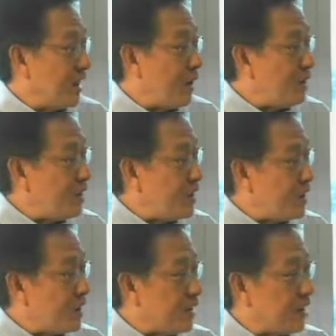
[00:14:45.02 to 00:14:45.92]
at every
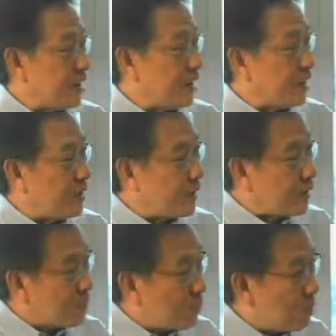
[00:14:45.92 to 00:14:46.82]

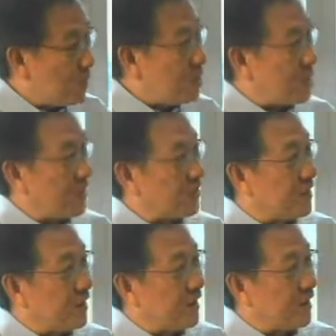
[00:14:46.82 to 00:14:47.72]
significant moment, you might
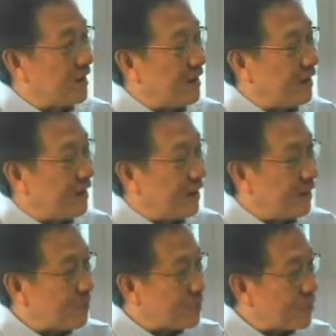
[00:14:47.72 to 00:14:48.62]
say,
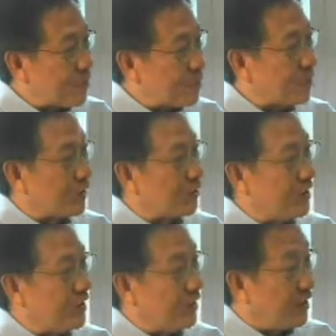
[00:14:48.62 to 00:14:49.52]
in the progression of
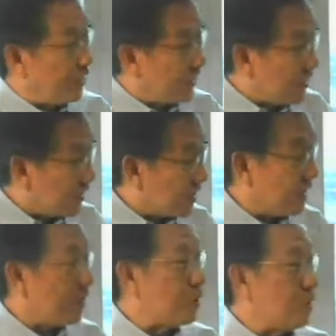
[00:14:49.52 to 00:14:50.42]
the disease
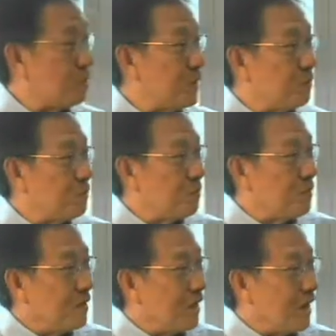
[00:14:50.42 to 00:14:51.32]
and the treatment,
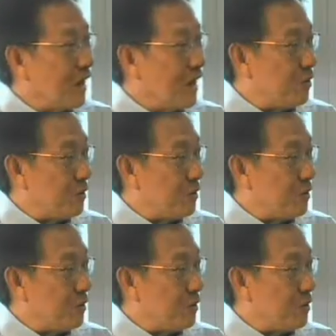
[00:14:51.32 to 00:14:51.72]
I